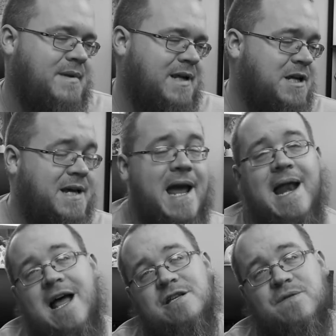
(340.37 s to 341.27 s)
you
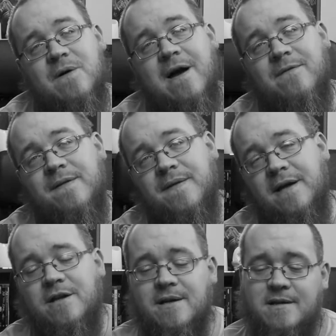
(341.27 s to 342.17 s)
can't ask for
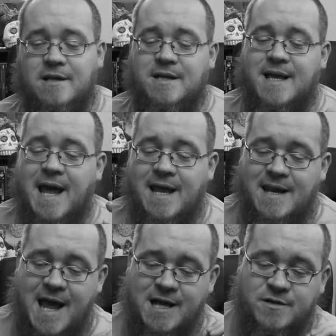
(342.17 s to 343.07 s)
everything. You can't
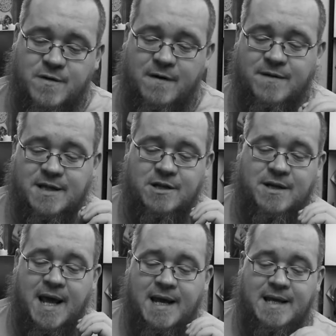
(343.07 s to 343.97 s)
ask for everything. You
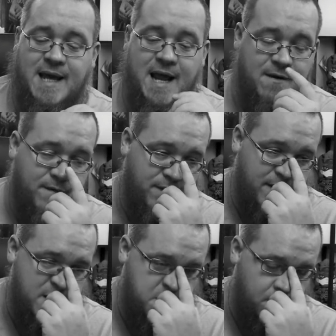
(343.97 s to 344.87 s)
can't get everything
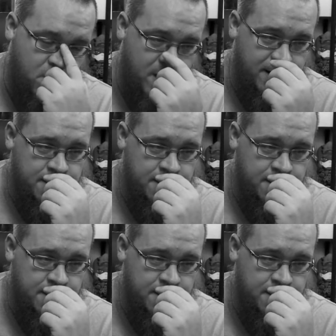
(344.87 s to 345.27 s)
that you want.